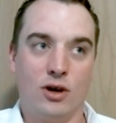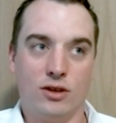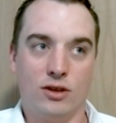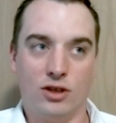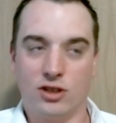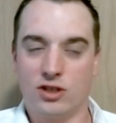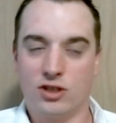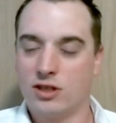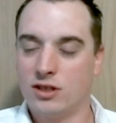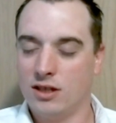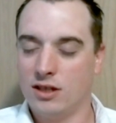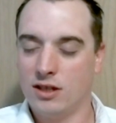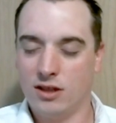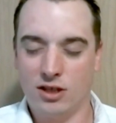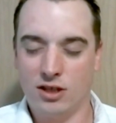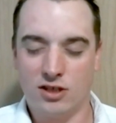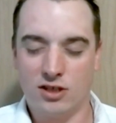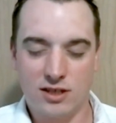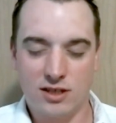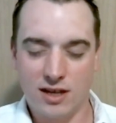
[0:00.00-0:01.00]
just
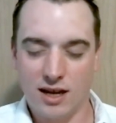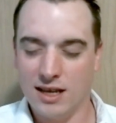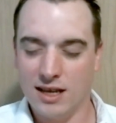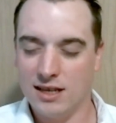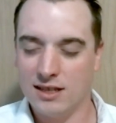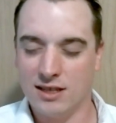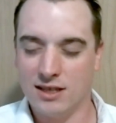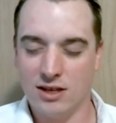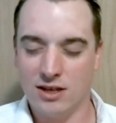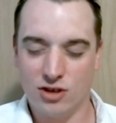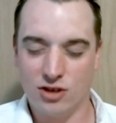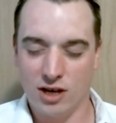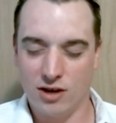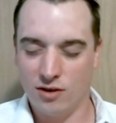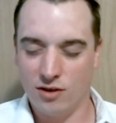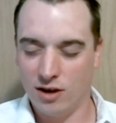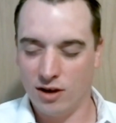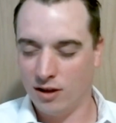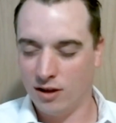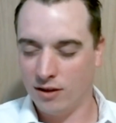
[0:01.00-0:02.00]
the studies in
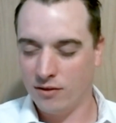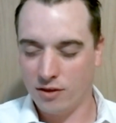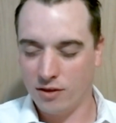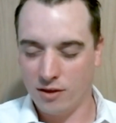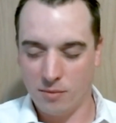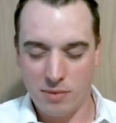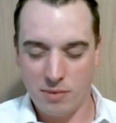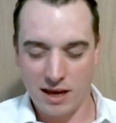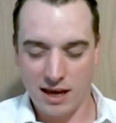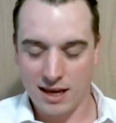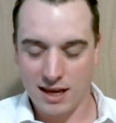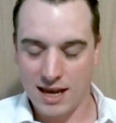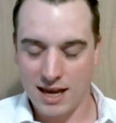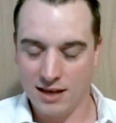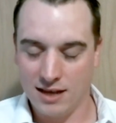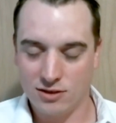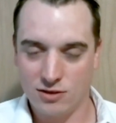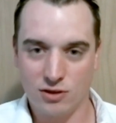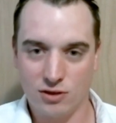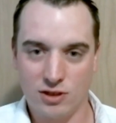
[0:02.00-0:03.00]
general, the Pet
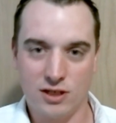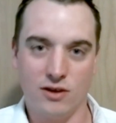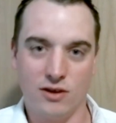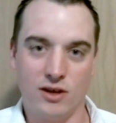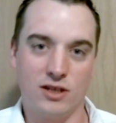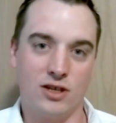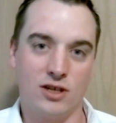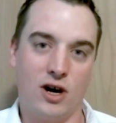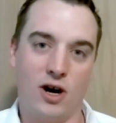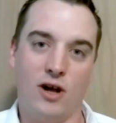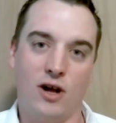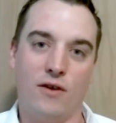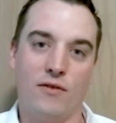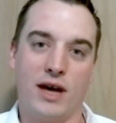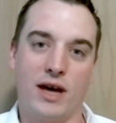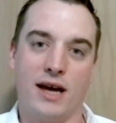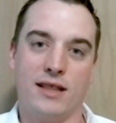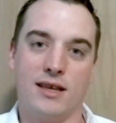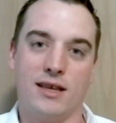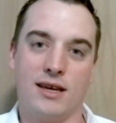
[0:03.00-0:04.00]
Cancer series, all of
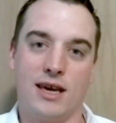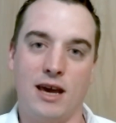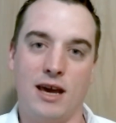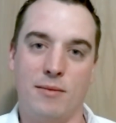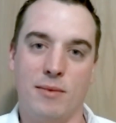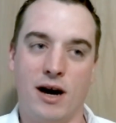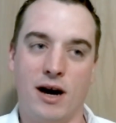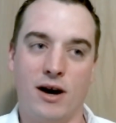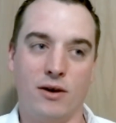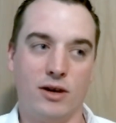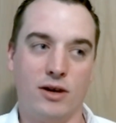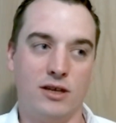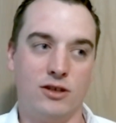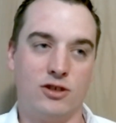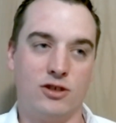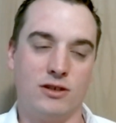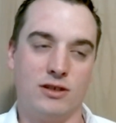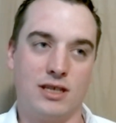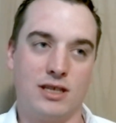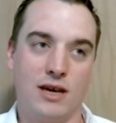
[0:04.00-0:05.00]
that that came out is
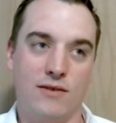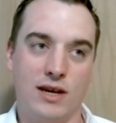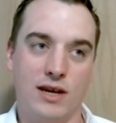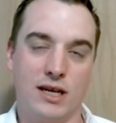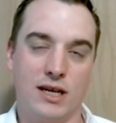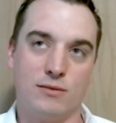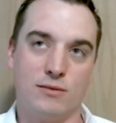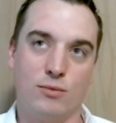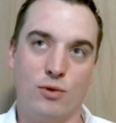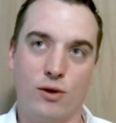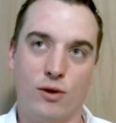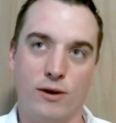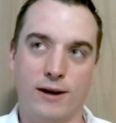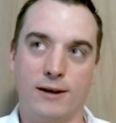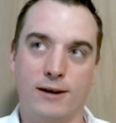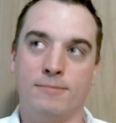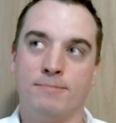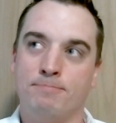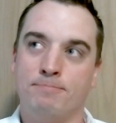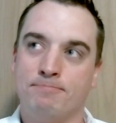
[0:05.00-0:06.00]
just giving us
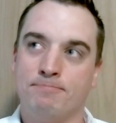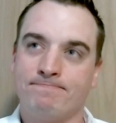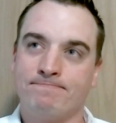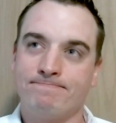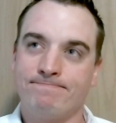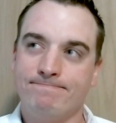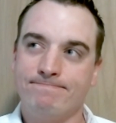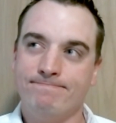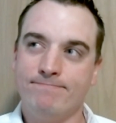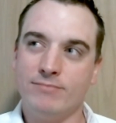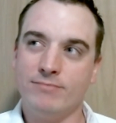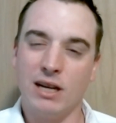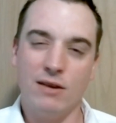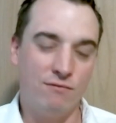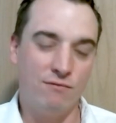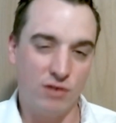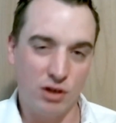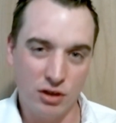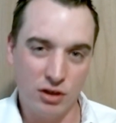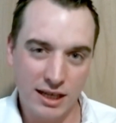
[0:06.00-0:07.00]
more
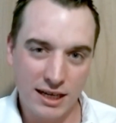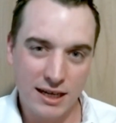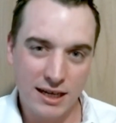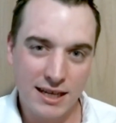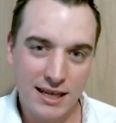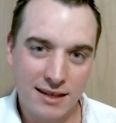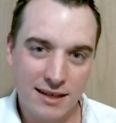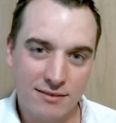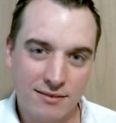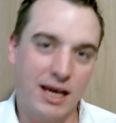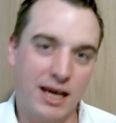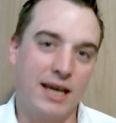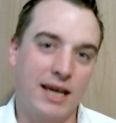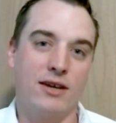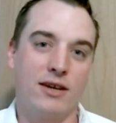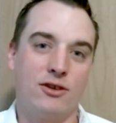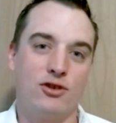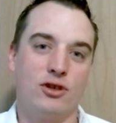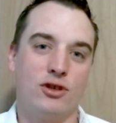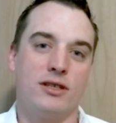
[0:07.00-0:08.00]
validity, I
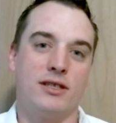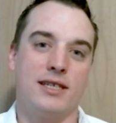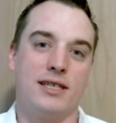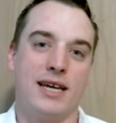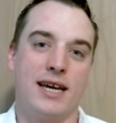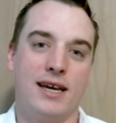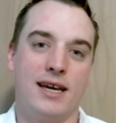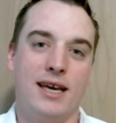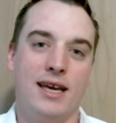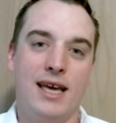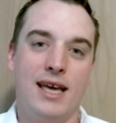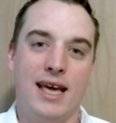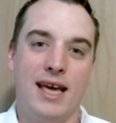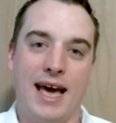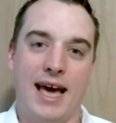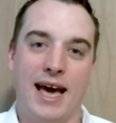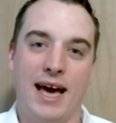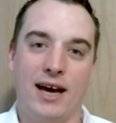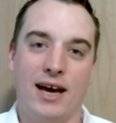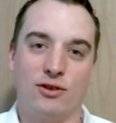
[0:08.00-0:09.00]
guess you could say,
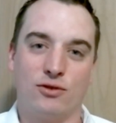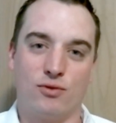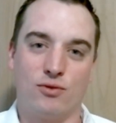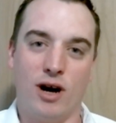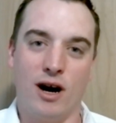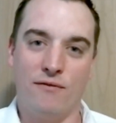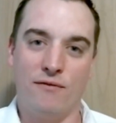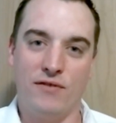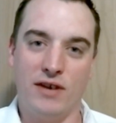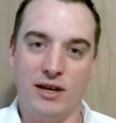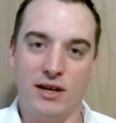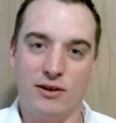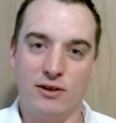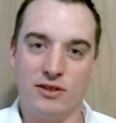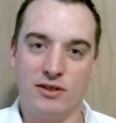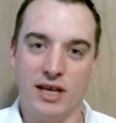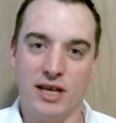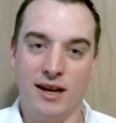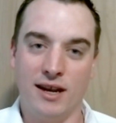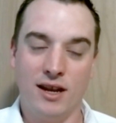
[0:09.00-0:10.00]
as raw
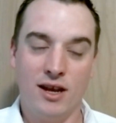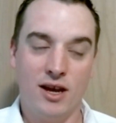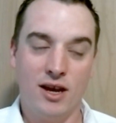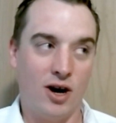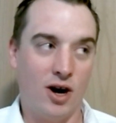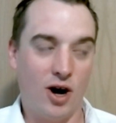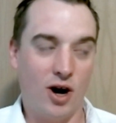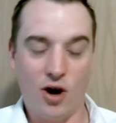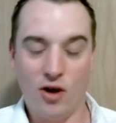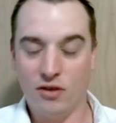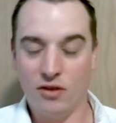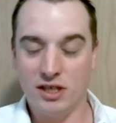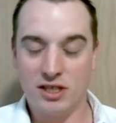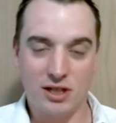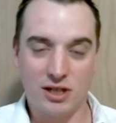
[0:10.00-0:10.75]
feeders, that all these